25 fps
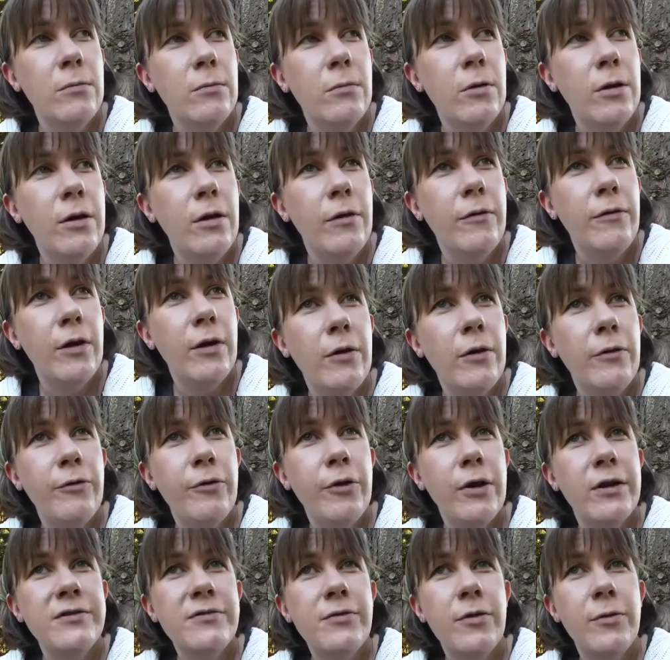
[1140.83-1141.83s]
One our
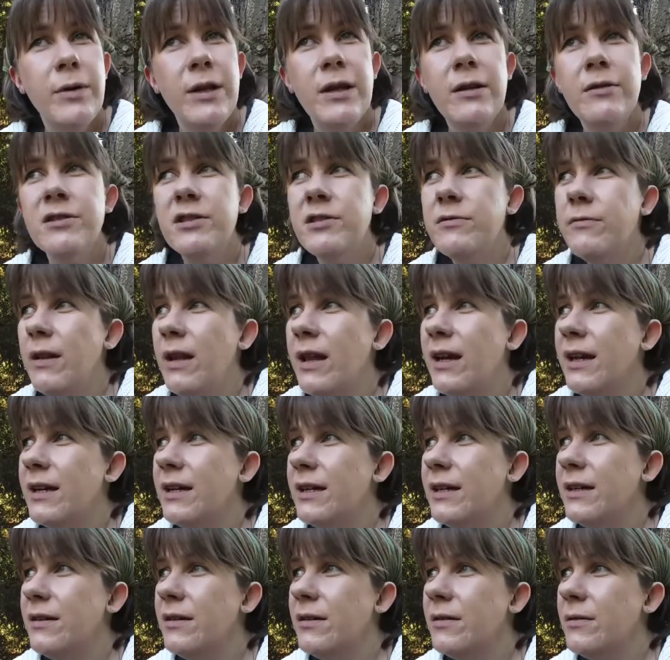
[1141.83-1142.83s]
friends from Egon's
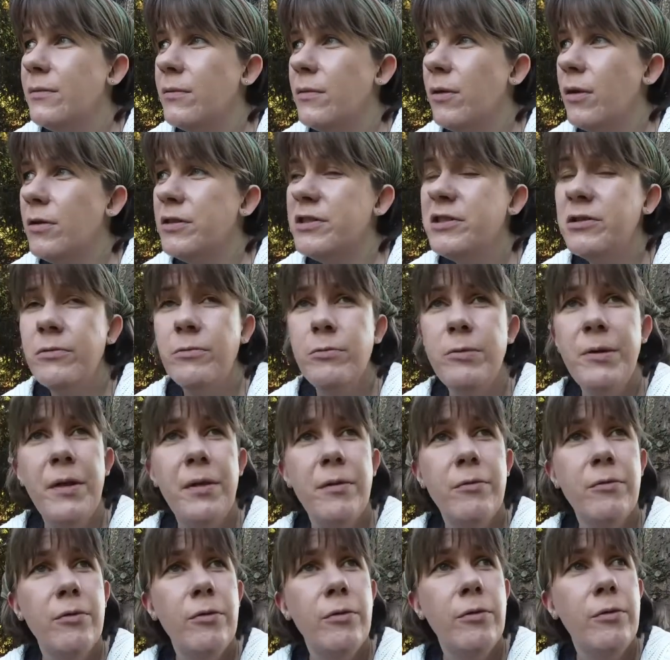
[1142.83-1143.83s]
Villa also
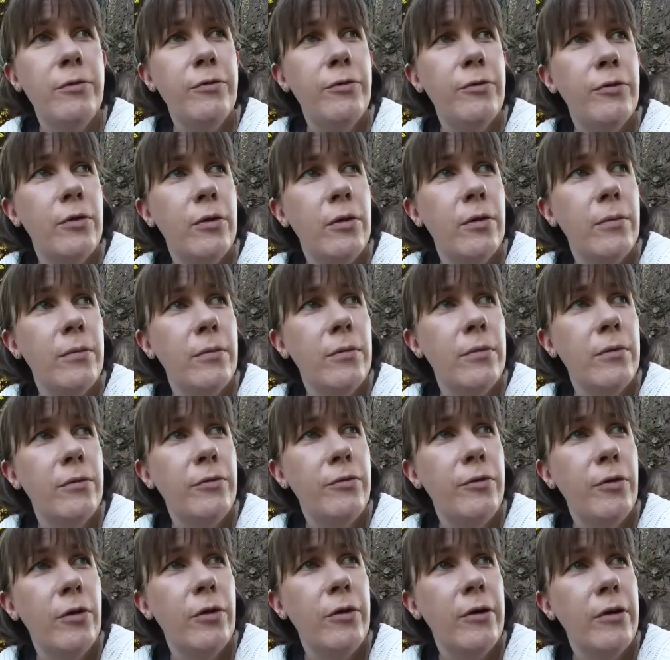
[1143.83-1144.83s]
withdrew
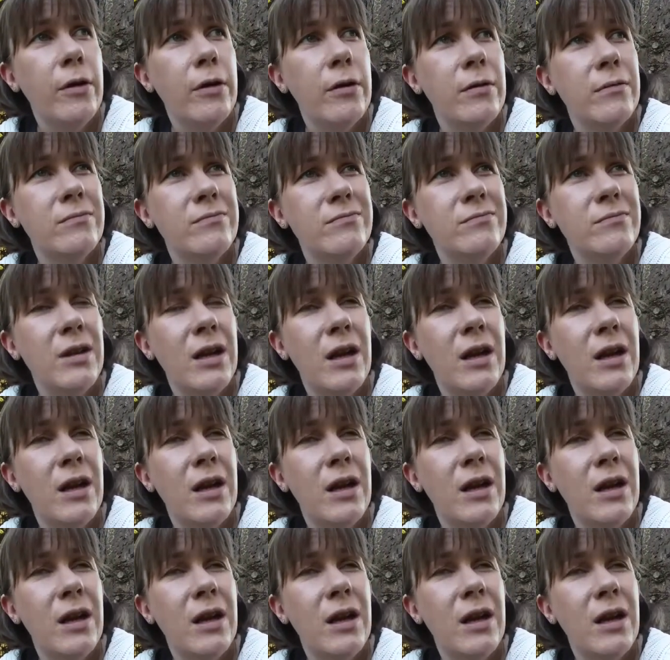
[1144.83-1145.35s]
a